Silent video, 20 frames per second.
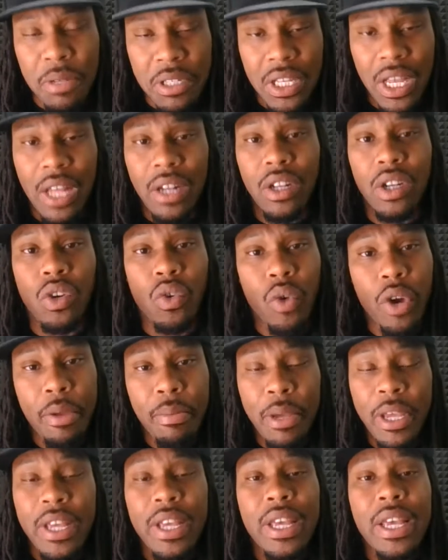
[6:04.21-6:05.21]
and sign the
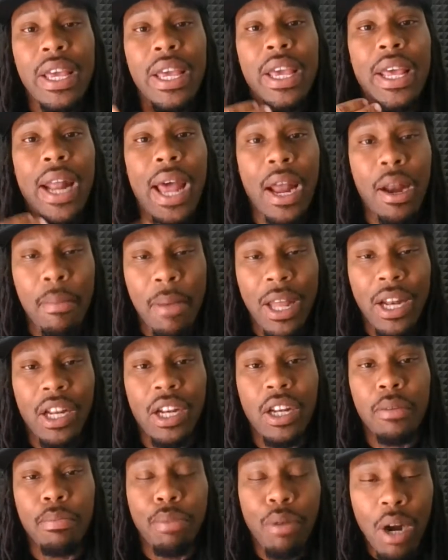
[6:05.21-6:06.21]
agreement, it
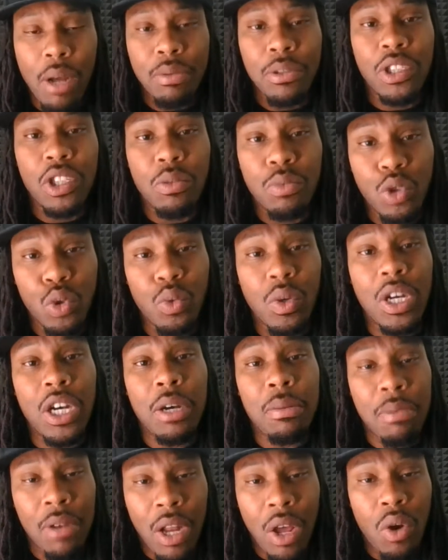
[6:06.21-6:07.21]
automatically prompts them to
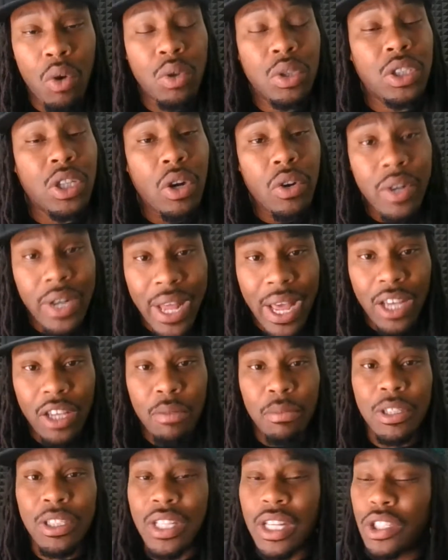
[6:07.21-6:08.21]
upload certain
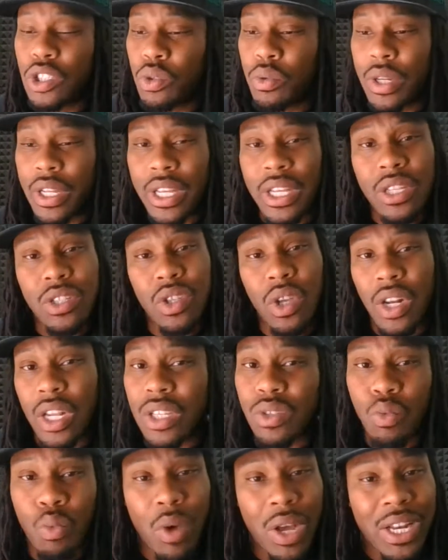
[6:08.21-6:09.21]
documents that you need. So
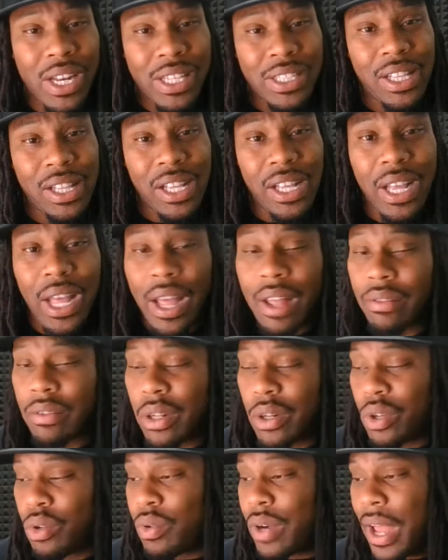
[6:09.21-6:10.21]
there's one less thing I have to
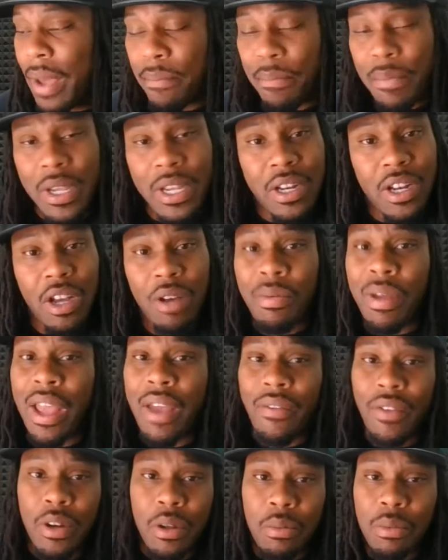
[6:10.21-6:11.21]
do, not meeting up,
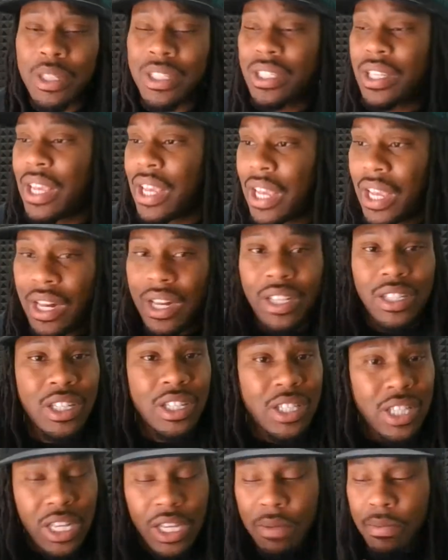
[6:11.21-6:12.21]
having them to scan and
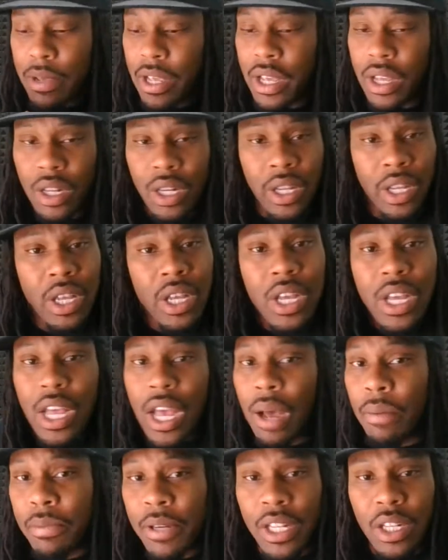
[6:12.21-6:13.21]
just email. And
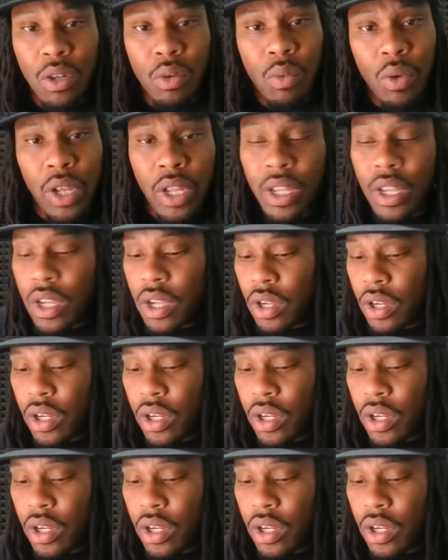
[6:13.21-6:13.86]
I'm dealing with,